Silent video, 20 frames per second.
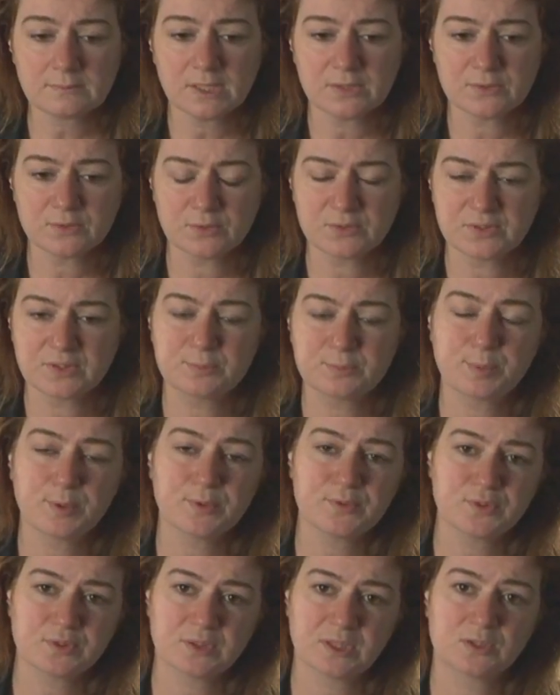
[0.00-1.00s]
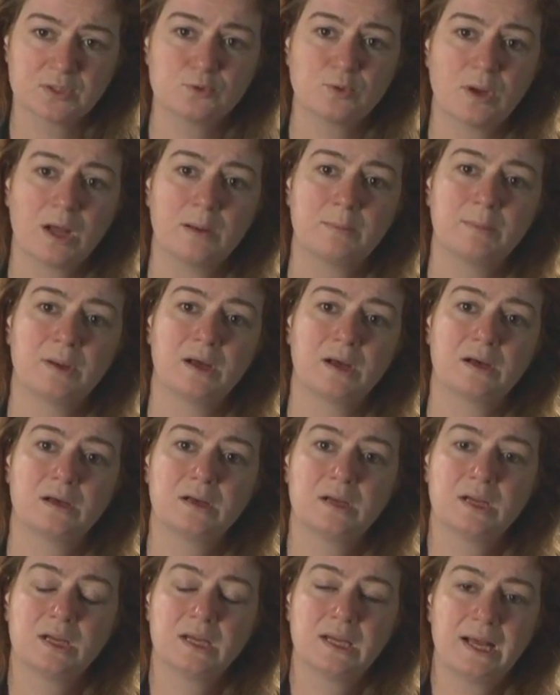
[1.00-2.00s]
so this personal drama
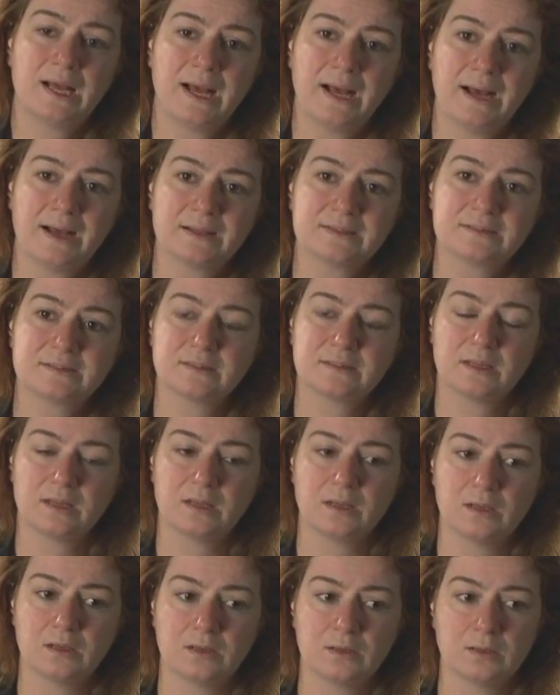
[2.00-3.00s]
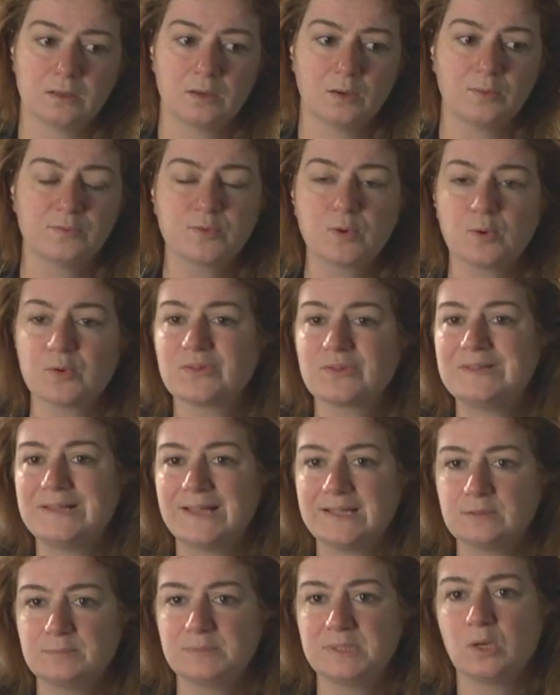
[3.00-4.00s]
had, of course,
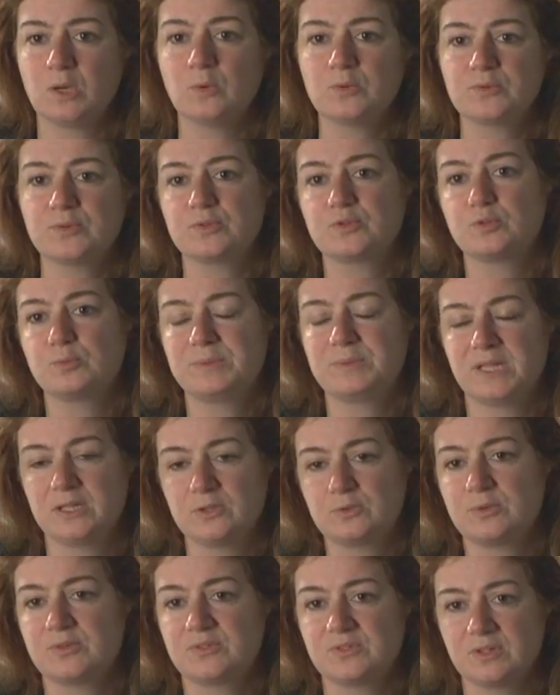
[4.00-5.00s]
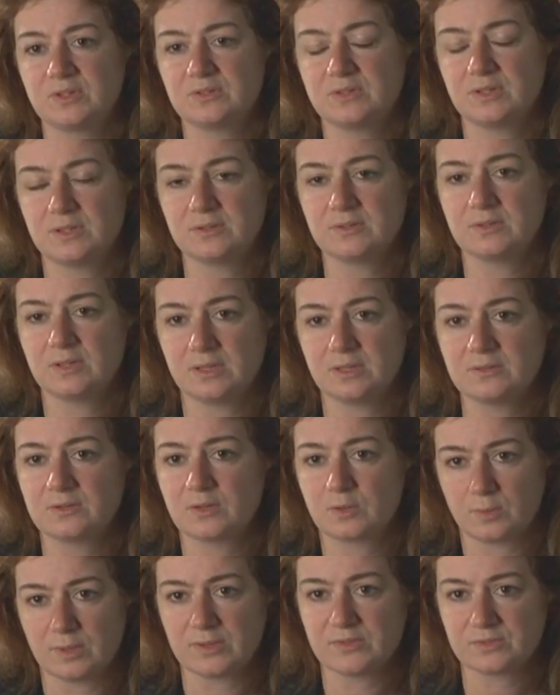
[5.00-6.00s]
led me also to be interested in
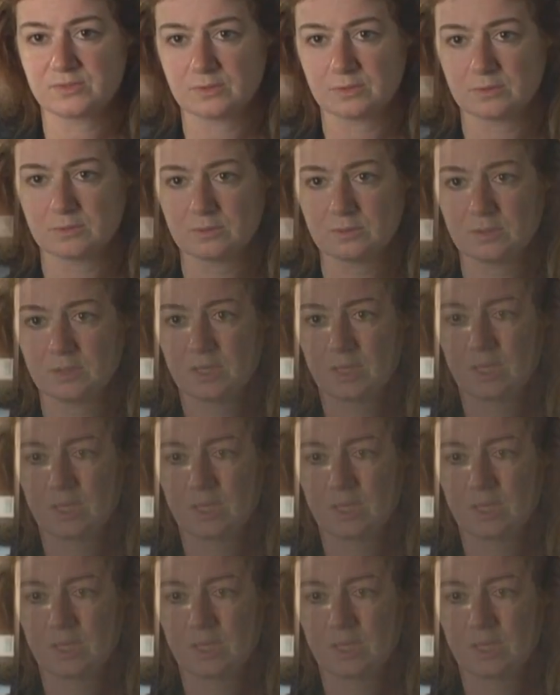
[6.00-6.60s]
the question.